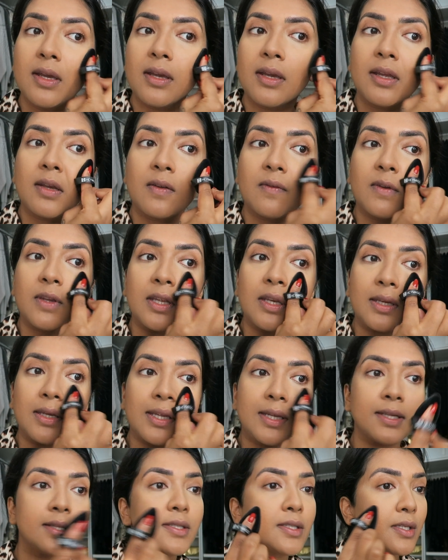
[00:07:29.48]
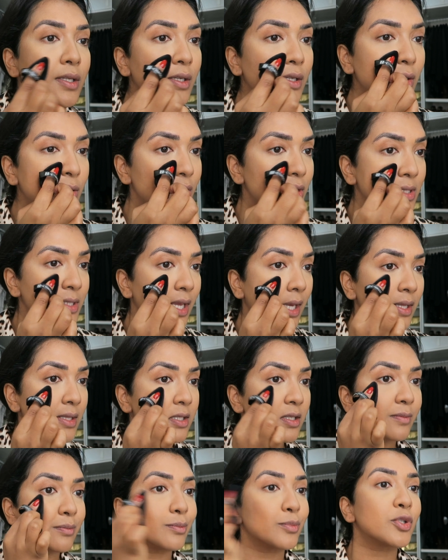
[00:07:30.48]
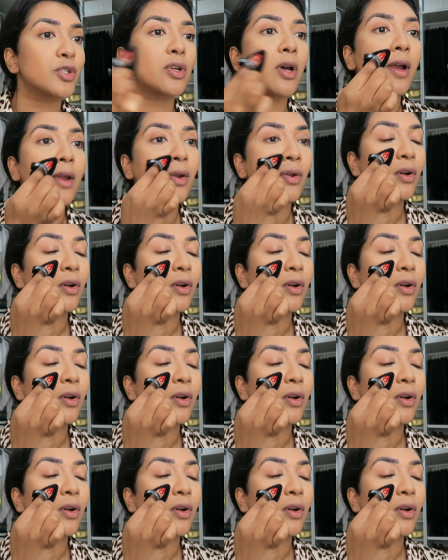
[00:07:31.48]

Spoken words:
And if you need to, just get some shine